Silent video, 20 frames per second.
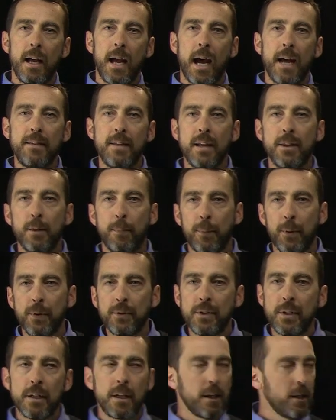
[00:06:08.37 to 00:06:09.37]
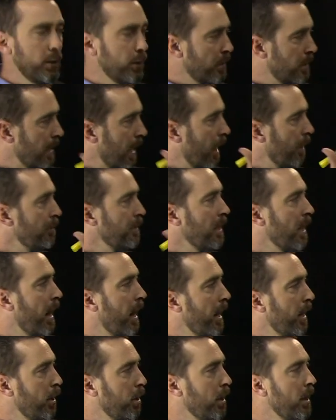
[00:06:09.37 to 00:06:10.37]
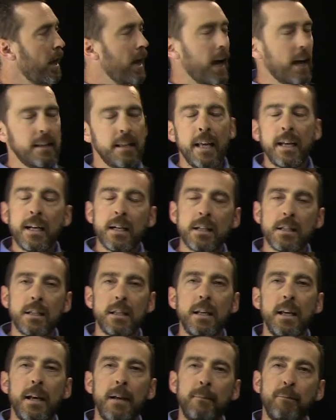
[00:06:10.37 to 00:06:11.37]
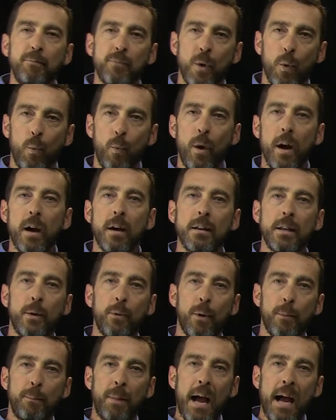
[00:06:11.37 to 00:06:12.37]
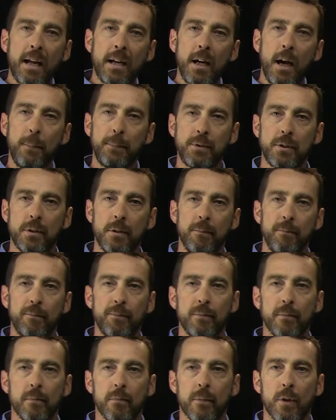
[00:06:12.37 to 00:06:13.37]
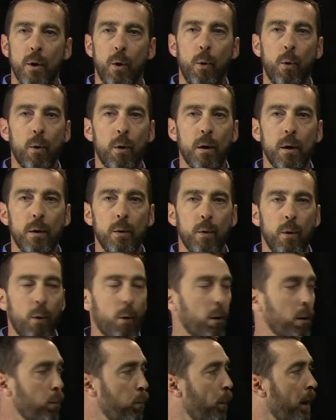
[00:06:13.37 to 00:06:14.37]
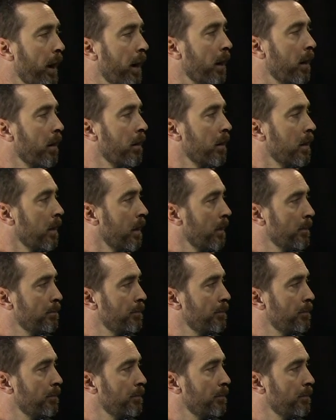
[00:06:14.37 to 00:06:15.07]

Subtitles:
and then the person could look down the aisle and they could see where there were backups or where